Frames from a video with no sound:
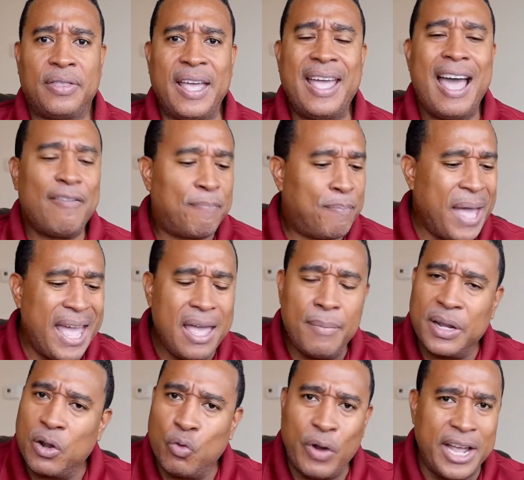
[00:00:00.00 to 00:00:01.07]
They have
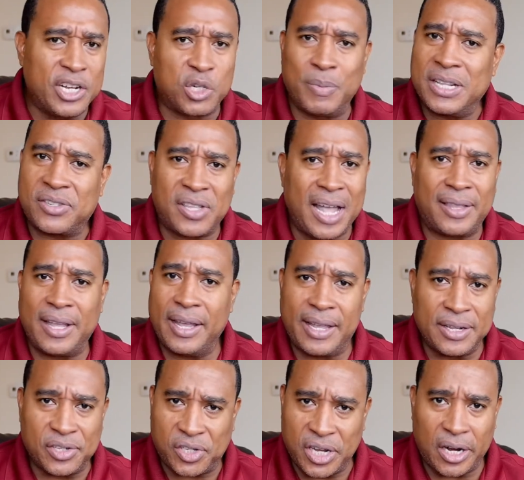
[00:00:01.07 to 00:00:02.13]
payment arrangements that they
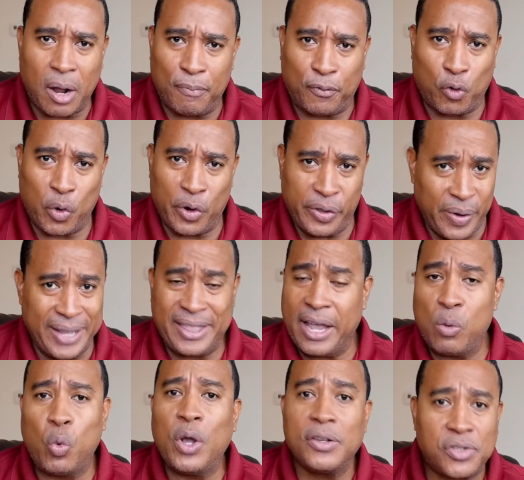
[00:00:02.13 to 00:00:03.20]
can set up for you, and they
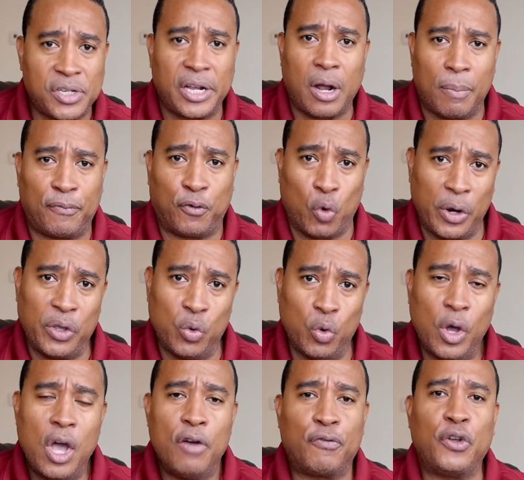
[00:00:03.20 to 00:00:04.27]
will set up for you
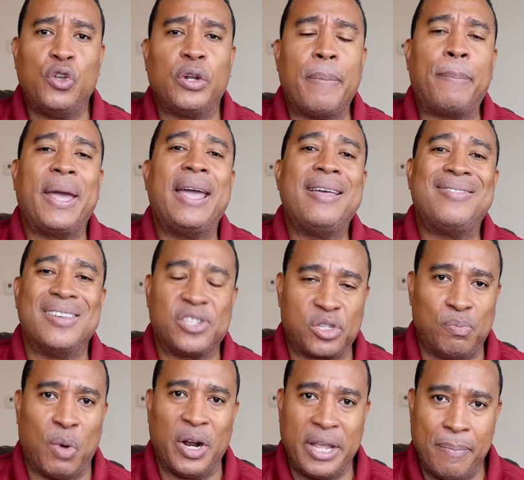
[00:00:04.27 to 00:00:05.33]
to pay this money